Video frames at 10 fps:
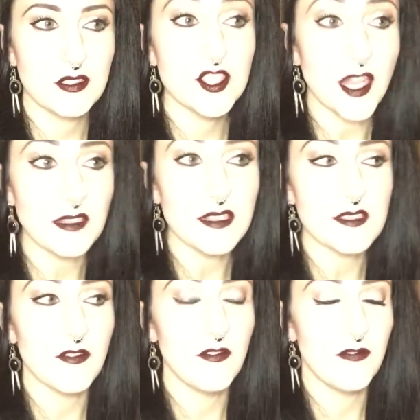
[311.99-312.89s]
Jen does
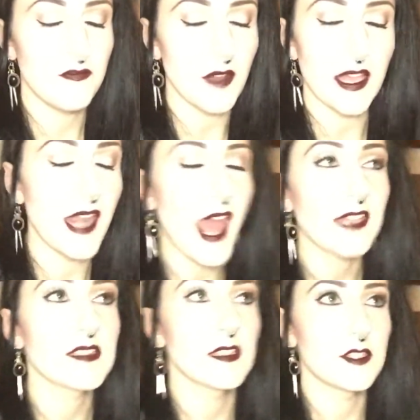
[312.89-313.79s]
a, an
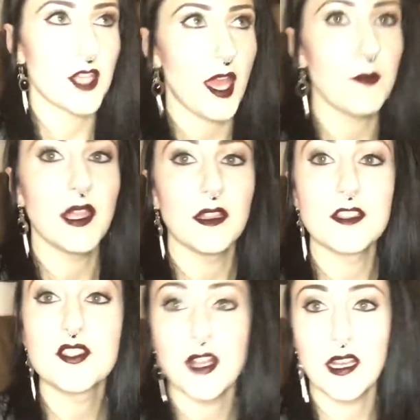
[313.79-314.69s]
excellent job
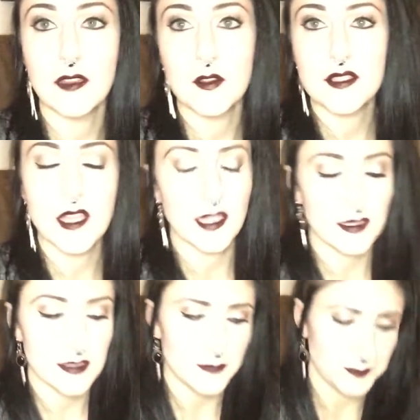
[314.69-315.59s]
illustrating those
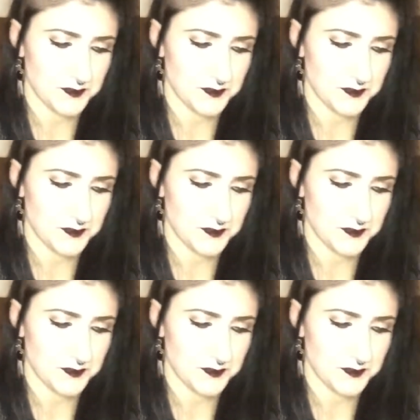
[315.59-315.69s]
things